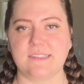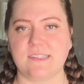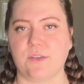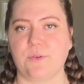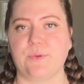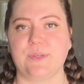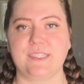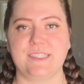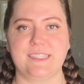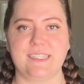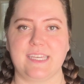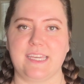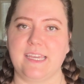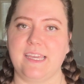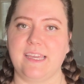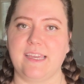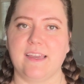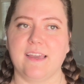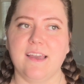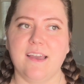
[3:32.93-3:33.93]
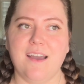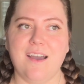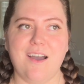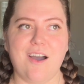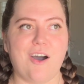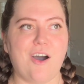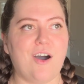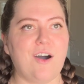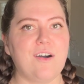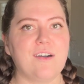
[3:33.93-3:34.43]
So we see
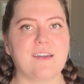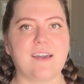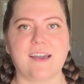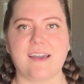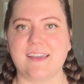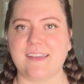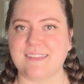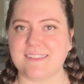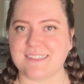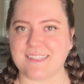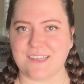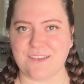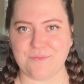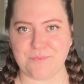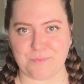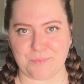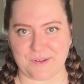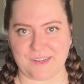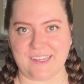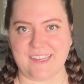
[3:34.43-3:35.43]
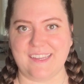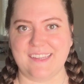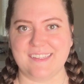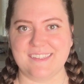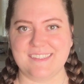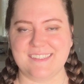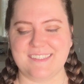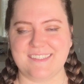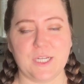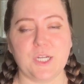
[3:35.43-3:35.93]
all kinds of
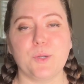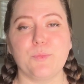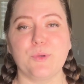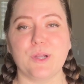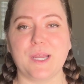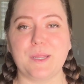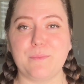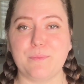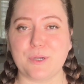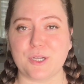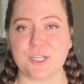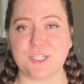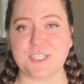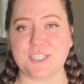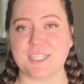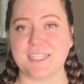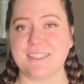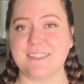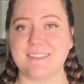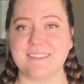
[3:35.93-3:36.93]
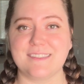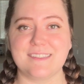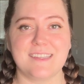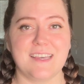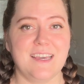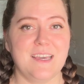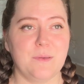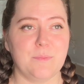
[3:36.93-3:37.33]
breeds, purebred Persians,